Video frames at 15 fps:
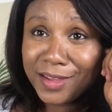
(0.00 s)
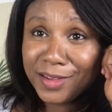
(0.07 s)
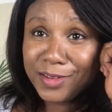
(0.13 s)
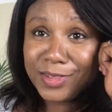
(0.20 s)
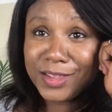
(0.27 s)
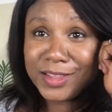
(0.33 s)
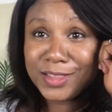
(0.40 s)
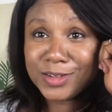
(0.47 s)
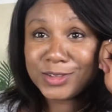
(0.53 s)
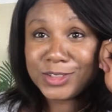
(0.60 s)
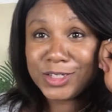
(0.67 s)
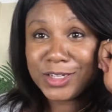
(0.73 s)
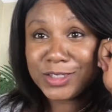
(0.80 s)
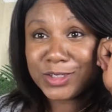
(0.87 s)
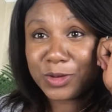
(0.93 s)
you think those
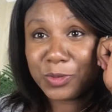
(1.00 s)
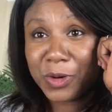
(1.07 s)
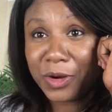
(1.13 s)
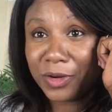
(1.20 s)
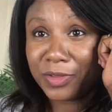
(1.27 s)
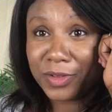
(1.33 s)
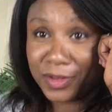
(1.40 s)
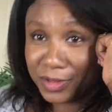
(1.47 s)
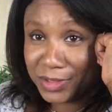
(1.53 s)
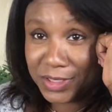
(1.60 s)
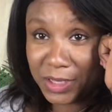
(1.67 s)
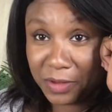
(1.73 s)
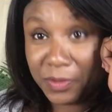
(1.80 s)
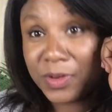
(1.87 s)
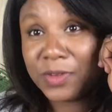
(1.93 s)
jeans are worth uh,
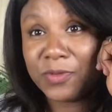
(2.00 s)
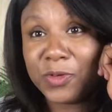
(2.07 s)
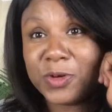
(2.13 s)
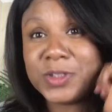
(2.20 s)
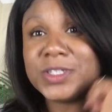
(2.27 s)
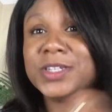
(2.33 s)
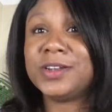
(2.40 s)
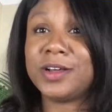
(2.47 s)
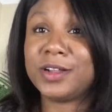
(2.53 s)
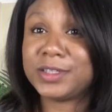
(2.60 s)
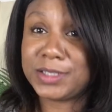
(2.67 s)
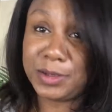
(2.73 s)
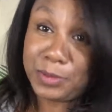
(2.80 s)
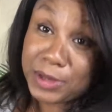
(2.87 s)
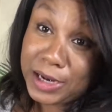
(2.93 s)
7 and
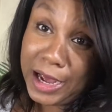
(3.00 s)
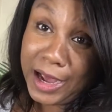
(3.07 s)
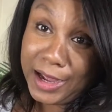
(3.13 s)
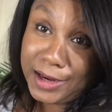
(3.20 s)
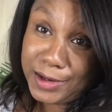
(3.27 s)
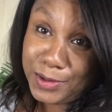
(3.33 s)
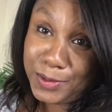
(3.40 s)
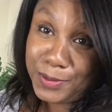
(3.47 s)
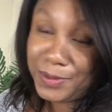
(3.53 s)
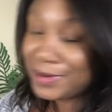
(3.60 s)
$14. I mean, I do.